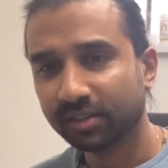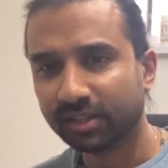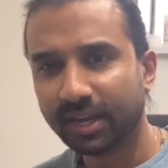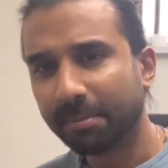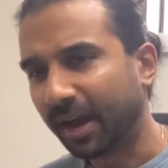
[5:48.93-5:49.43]

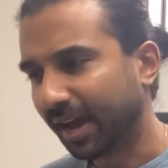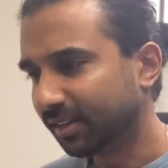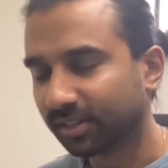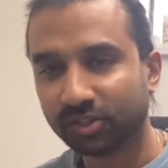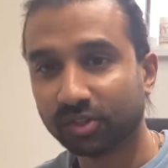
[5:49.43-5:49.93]
Today my
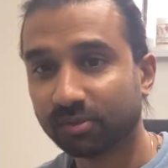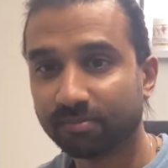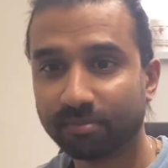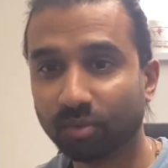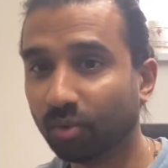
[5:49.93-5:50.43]
hands are just
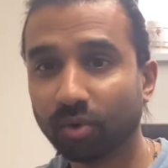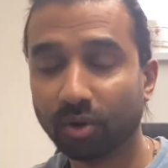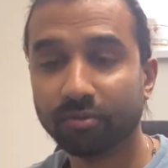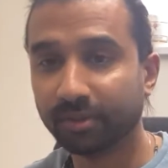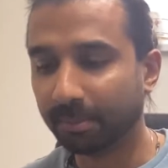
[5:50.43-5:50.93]
all
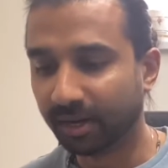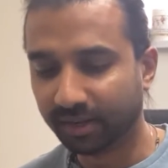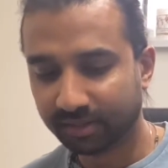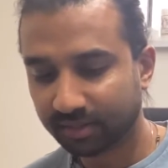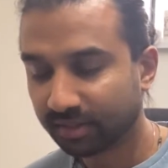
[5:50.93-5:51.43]
over the
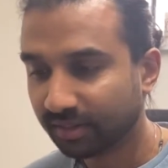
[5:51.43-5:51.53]
place.